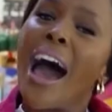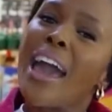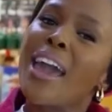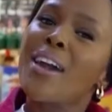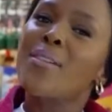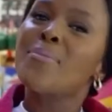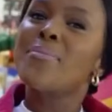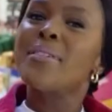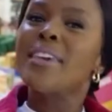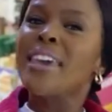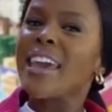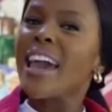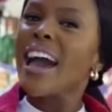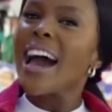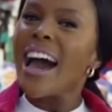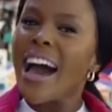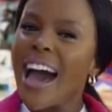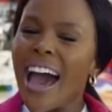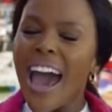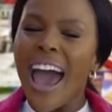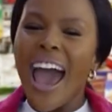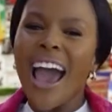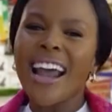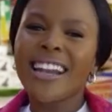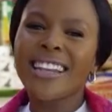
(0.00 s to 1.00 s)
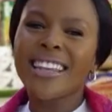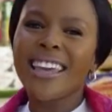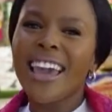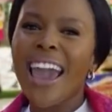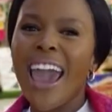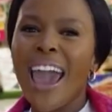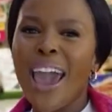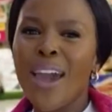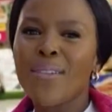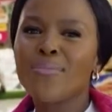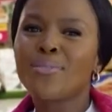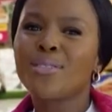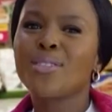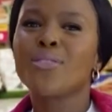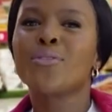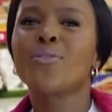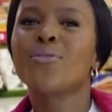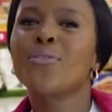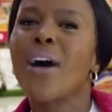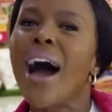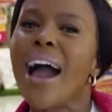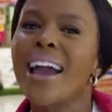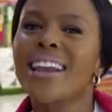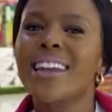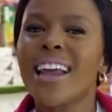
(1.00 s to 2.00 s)
I am here at Game to
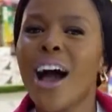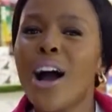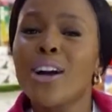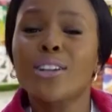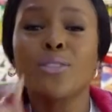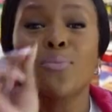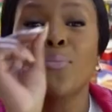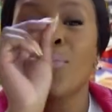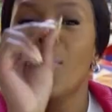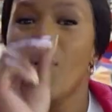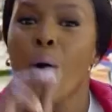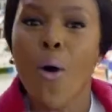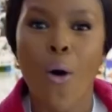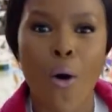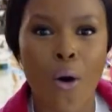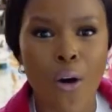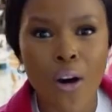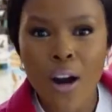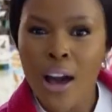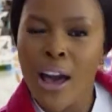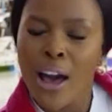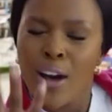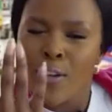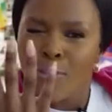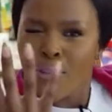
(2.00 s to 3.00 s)
find out more.